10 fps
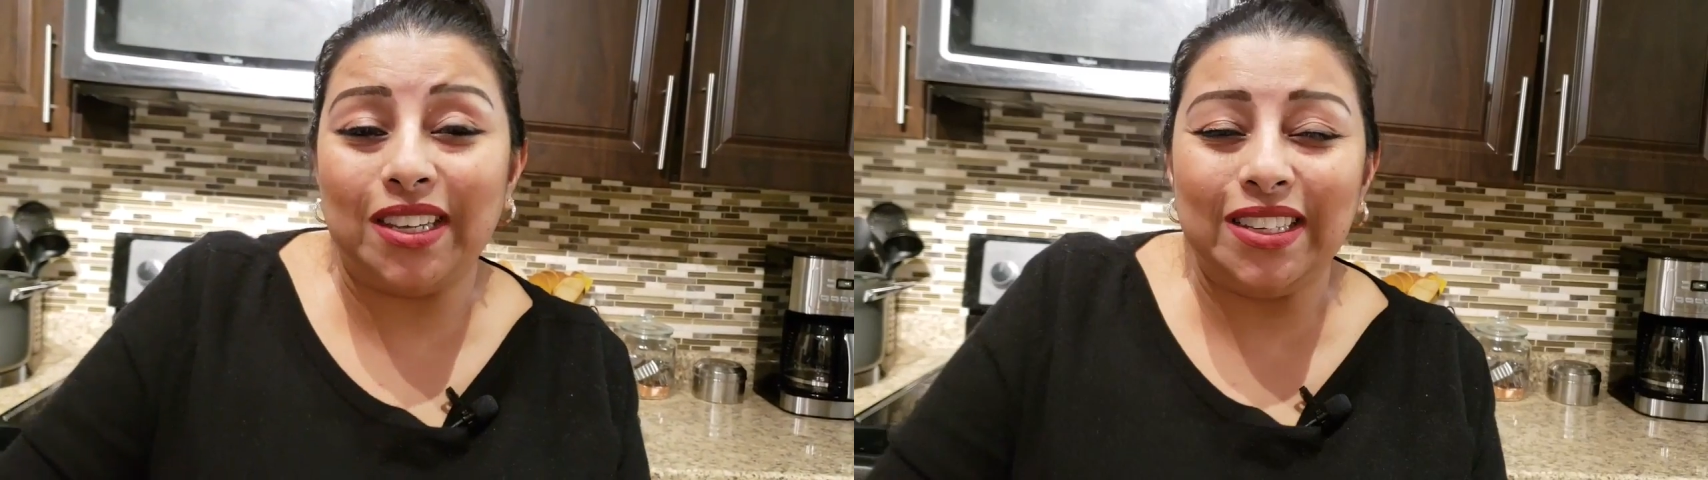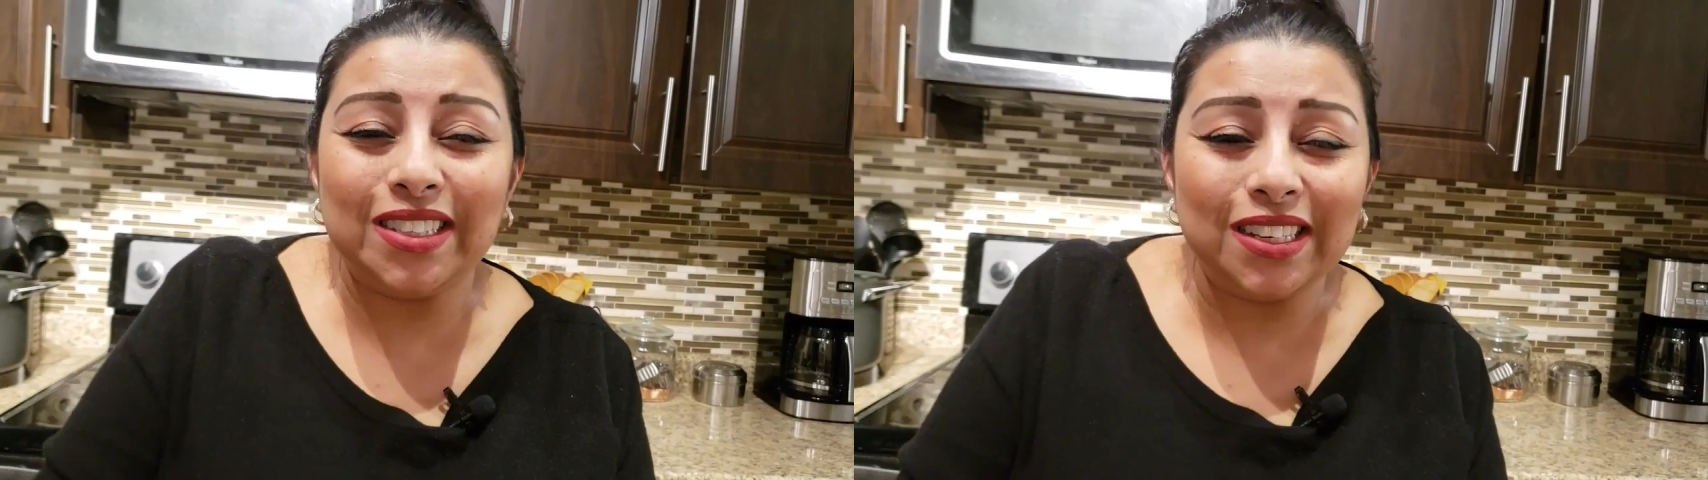
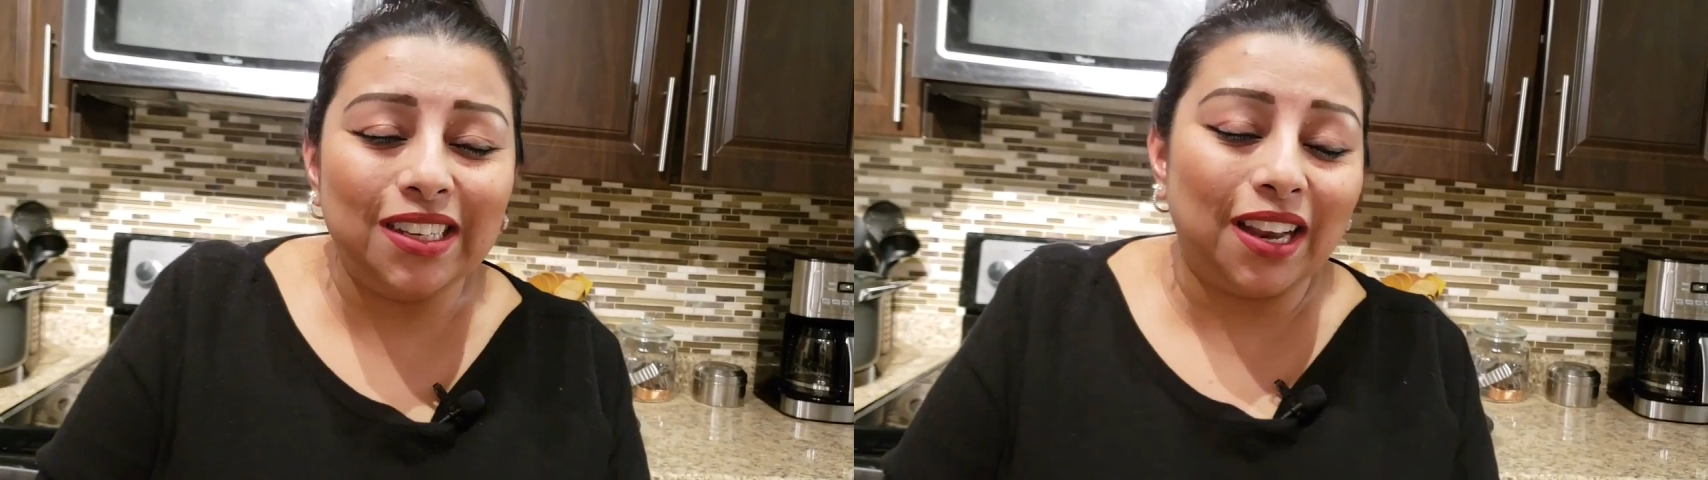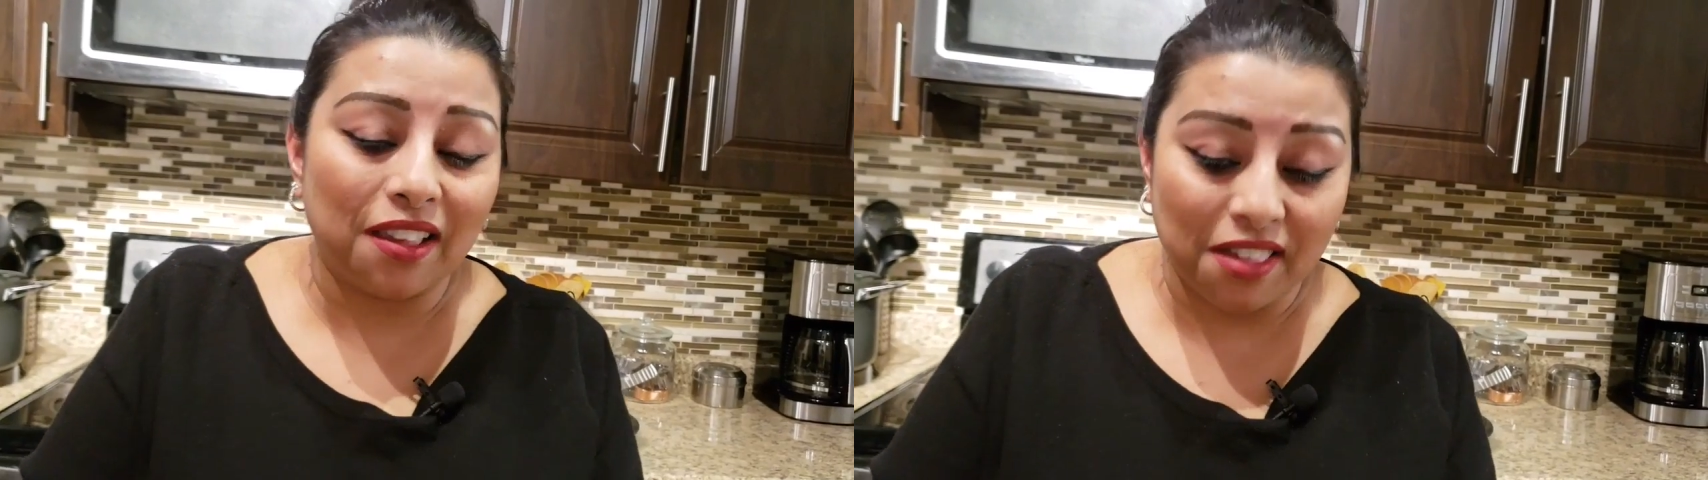
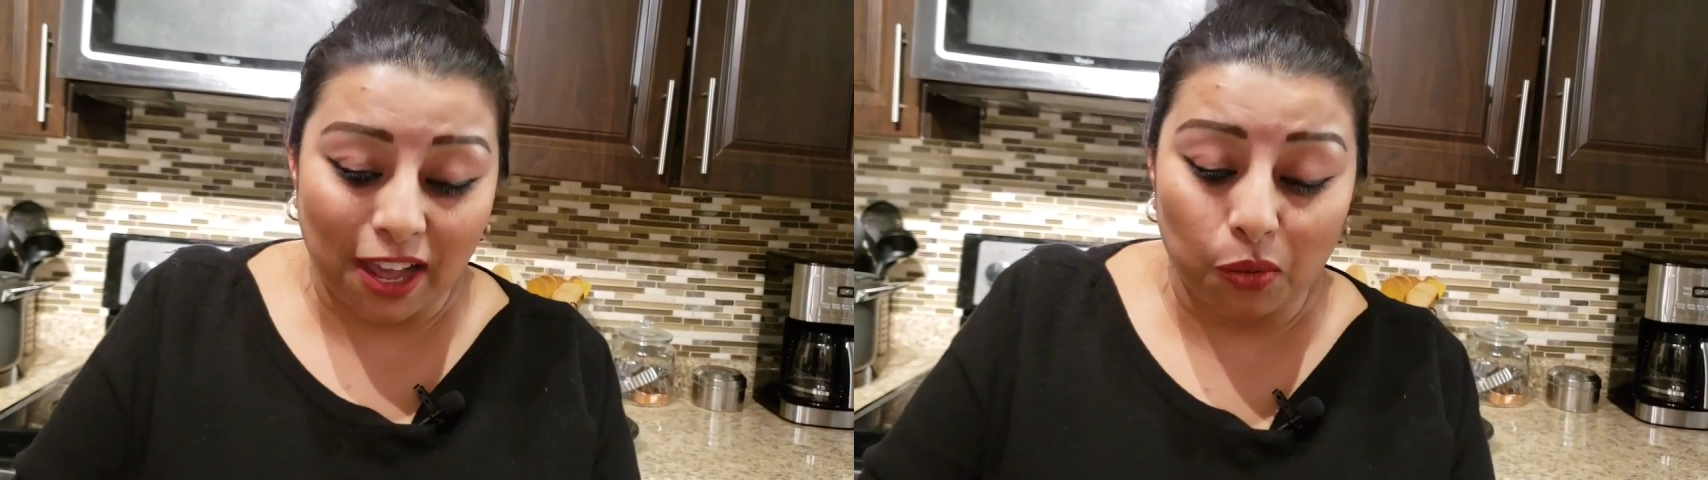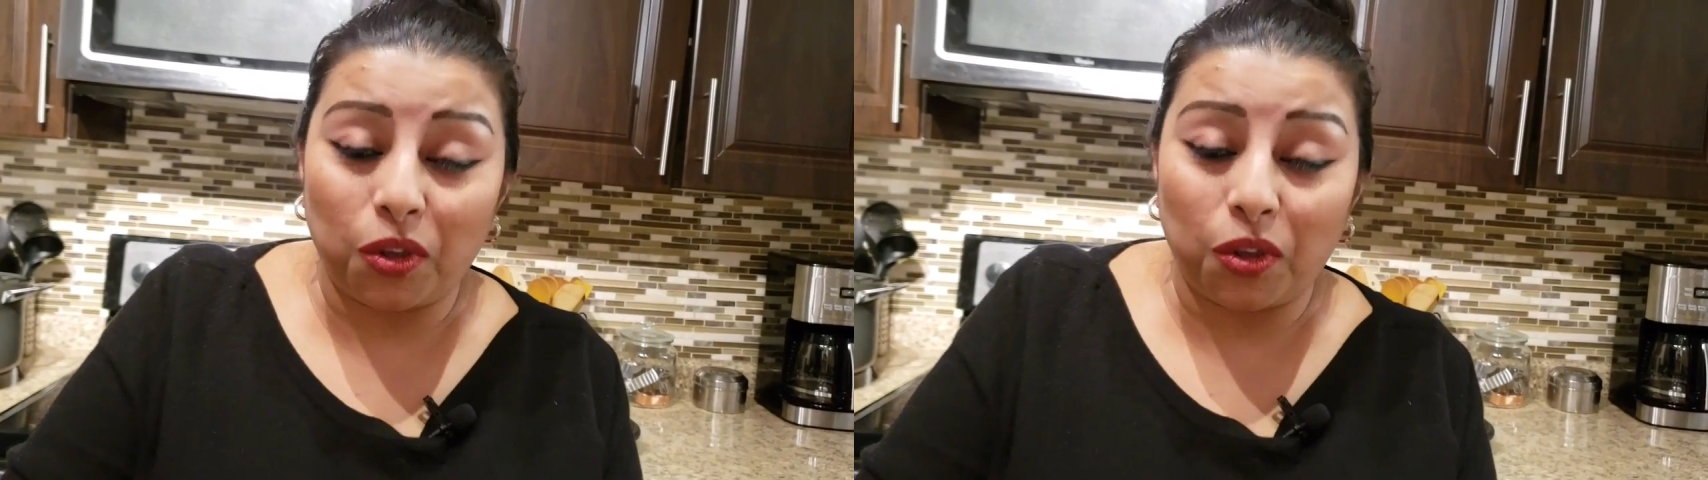easily like that.